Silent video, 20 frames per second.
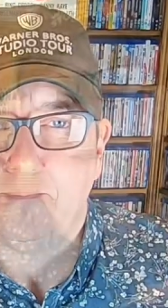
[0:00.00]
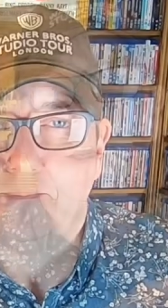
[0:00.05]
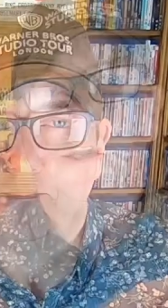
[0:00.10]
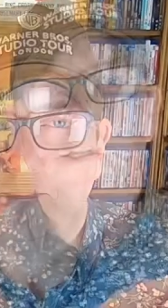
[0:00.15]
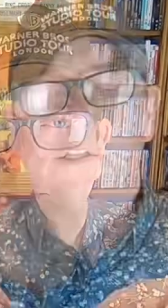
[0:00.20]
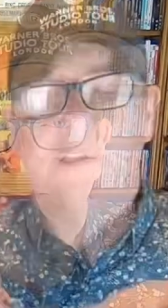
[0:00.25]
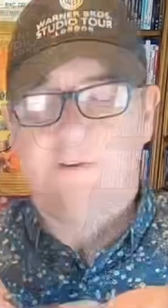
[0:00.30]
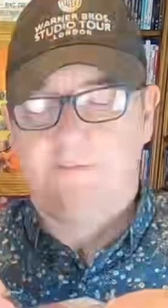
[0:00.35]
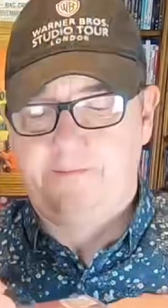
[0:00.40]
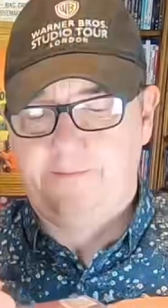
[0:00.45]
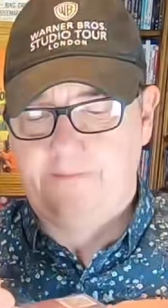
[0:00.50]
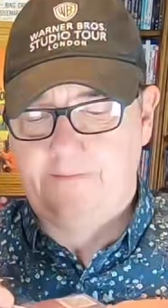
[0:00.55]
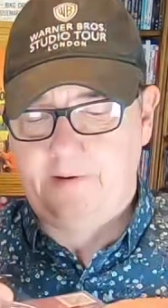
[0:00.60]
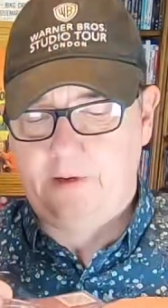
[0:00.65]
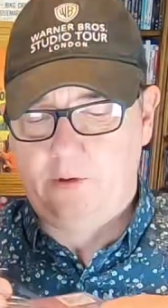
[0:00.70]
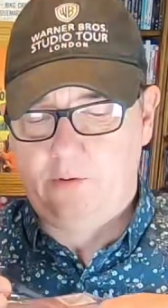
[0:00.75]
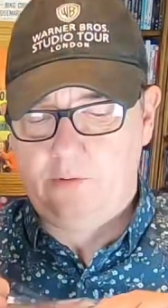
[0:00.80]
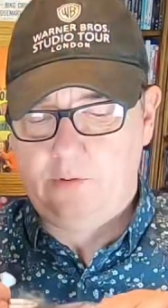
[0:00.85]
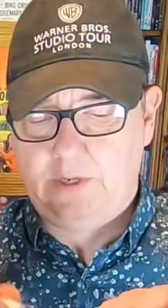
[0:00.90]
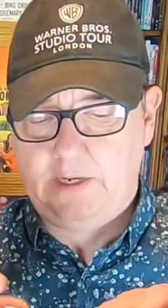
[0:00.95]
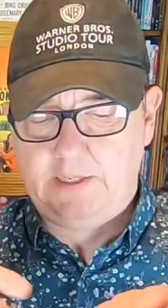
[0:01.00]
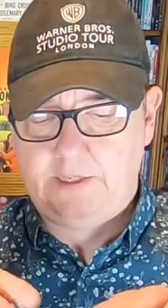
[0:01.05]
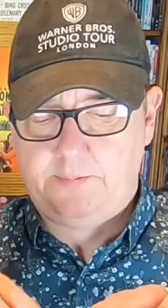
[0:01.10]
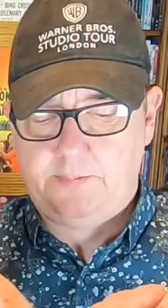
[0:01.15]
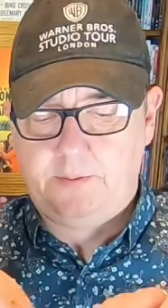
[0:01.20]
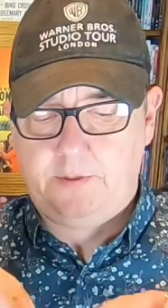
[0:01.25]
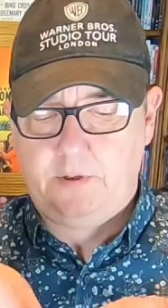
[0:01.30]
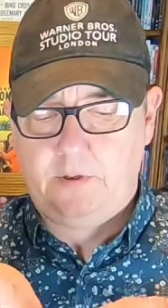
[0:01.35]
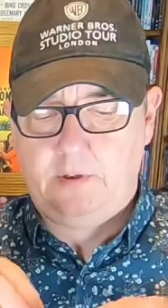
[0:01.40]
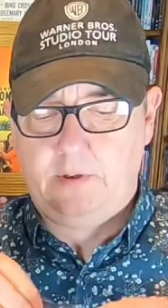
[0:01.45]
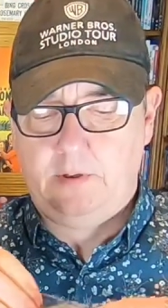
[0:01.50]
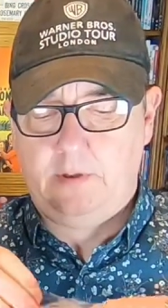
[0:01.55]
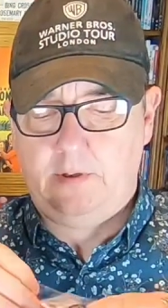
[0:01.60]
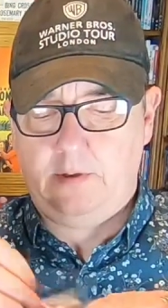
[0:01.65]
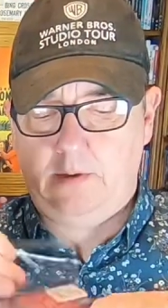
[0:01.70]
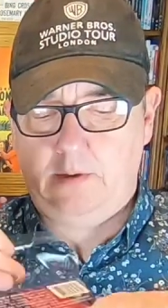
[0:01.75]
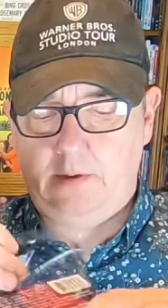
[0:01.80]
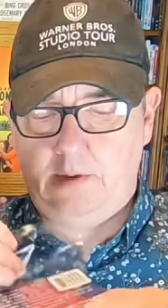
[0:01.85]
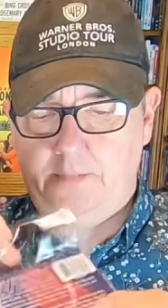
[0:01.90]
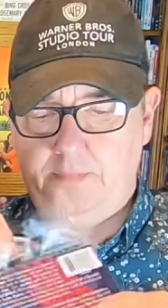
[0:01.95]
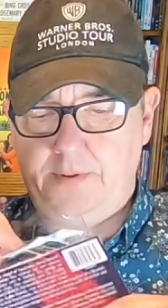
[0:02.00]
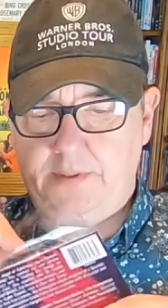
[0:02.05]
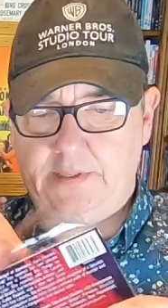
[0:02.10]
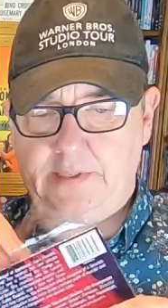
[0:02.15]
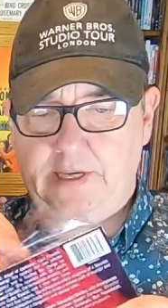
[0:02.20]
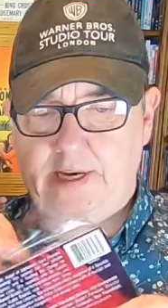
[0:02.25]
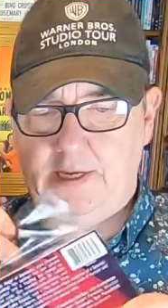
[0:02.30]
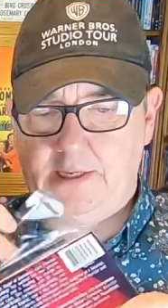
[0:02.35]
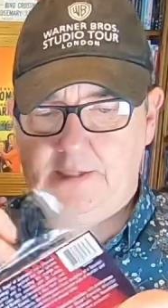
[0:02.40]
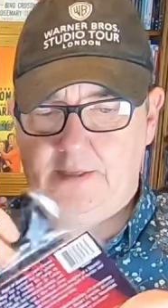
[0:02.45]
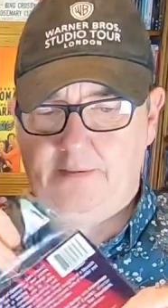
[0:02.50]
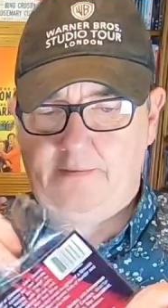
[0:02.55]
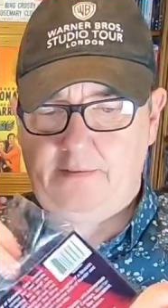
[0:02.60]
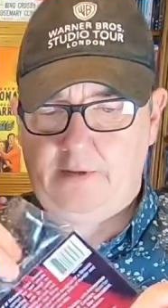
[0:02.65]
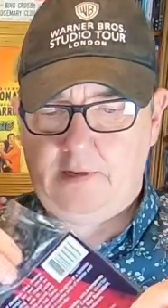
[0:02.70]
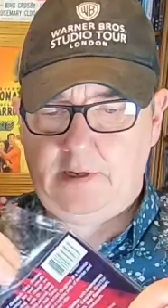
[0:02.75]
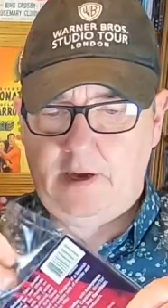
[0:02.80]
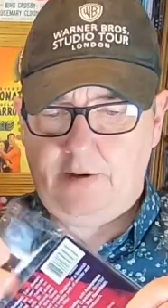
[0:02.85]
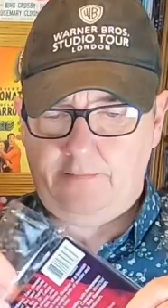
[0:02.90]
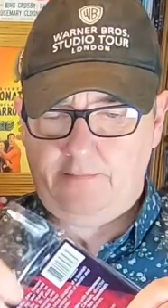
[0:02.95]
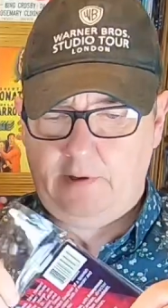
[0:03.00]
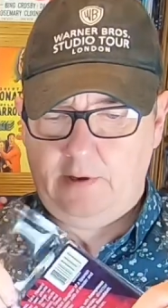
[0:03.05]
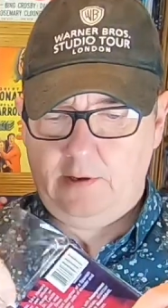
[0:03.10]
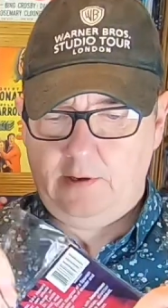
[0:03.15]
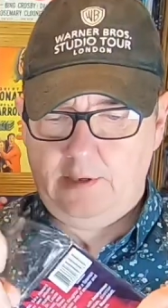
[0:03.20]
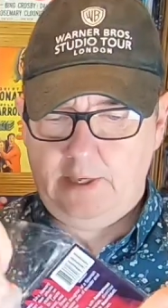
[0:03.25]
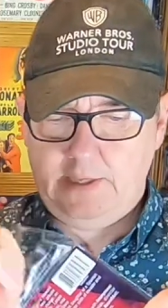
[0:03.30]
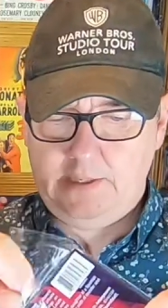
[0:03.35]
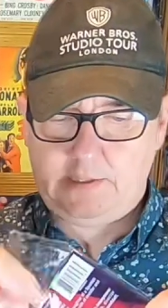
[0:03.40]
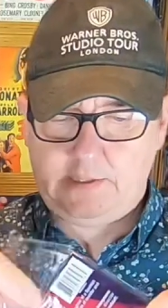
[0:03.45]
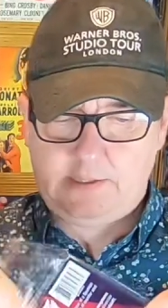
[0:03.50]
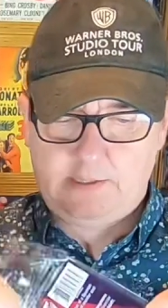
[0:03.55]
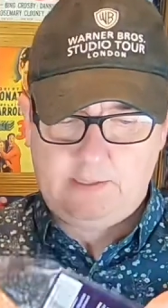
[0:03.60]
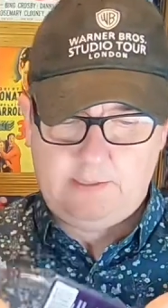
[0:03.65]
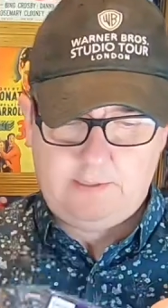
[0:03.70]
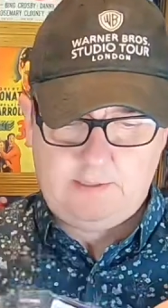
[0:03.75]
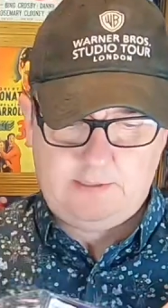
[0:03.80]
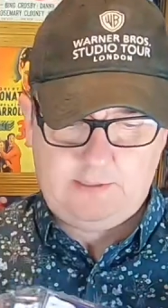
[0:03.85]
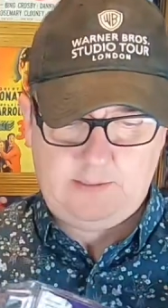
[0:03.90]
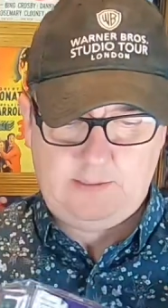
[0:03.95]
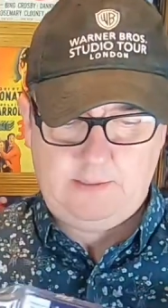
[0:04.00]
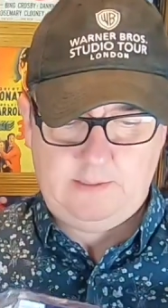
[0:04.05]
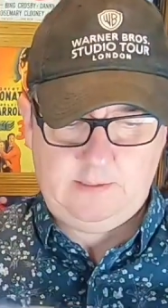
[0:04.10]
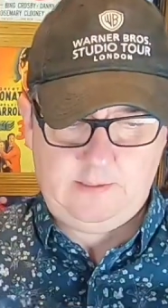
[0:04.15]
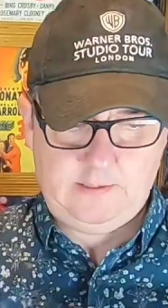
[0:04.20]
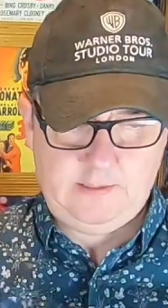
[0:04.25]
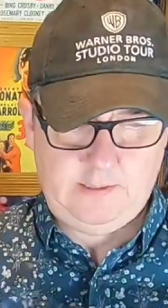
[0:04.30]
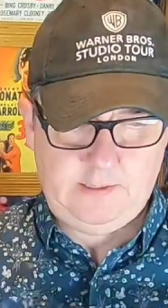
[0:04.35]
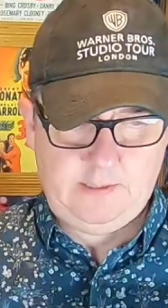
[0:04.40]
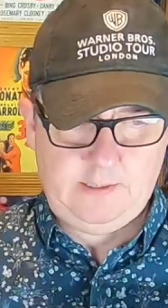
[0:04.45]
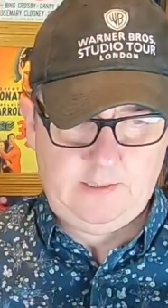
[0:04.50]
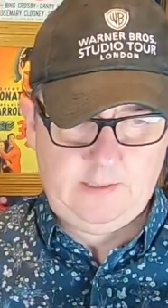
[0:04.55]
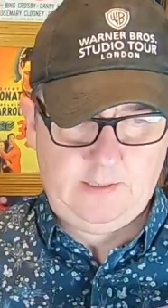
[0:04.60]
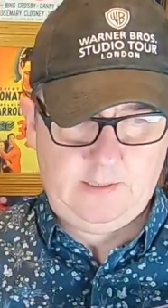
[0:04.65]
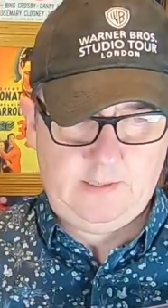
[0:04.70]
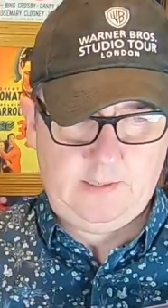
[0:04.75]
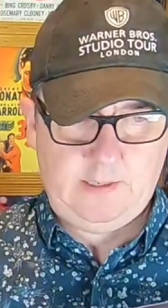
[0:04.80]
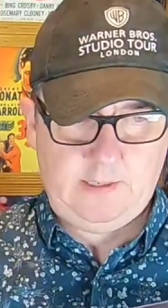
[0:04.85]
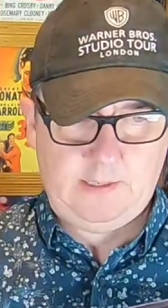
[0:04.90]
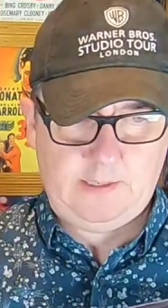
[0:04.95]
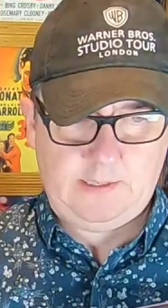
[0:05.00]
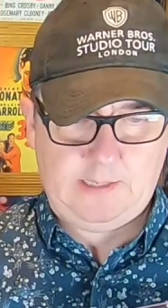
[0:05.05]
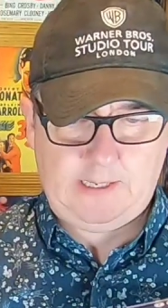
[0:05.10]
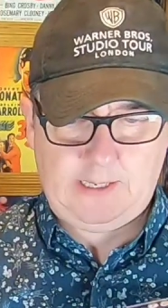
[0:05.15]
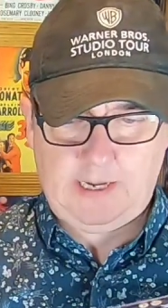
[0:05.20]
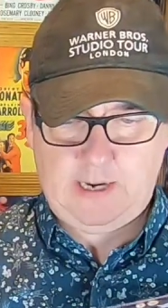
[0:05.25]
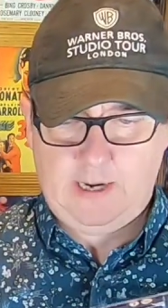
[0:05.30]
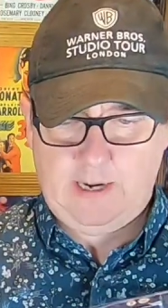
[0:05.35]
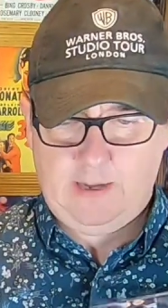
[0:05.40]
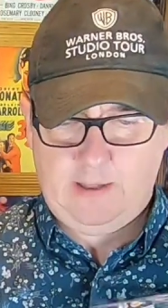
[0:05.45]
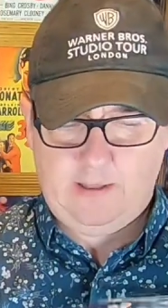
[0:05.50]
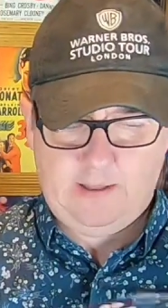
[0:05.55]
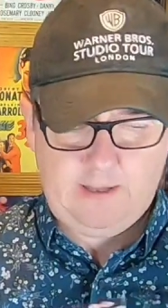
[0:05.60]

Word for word: So Phil has put a protective covering on this. Take it out of